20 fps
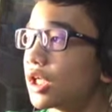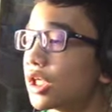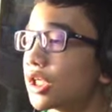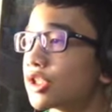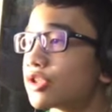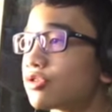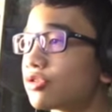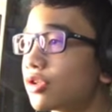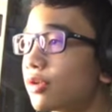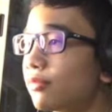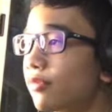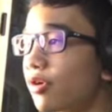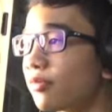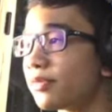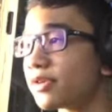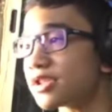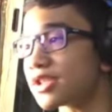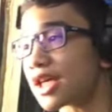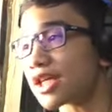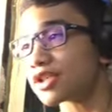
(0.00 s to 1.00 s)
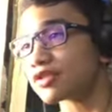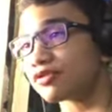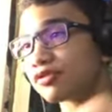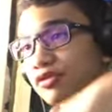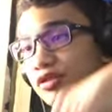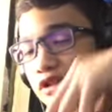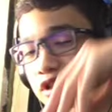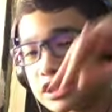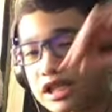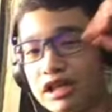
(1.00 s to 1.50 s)
So the Mobile Task
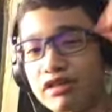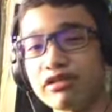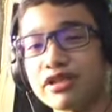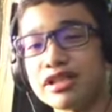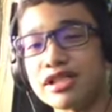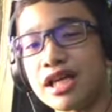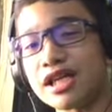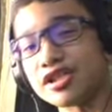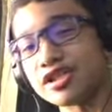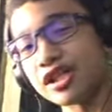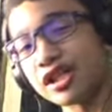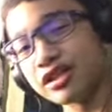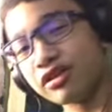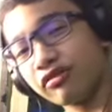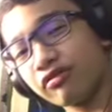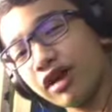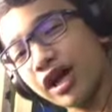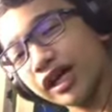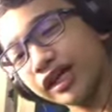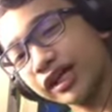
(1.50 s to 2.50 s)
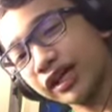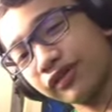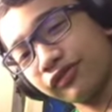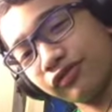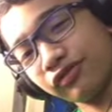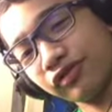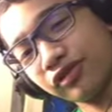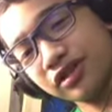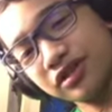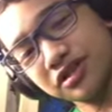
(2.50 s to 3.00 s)
Force, here is actually the ranking.
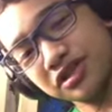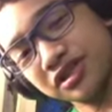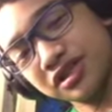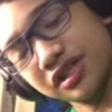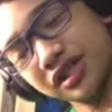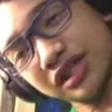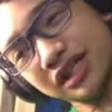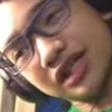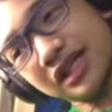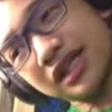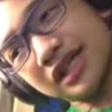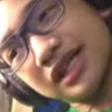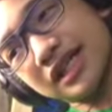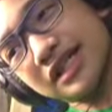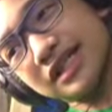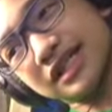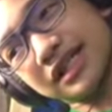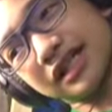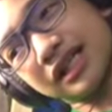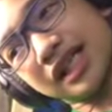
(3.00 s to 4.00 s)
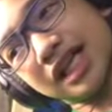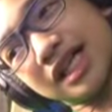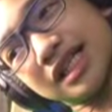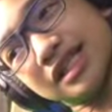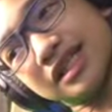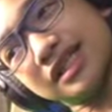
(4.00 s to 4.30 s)
First is the Class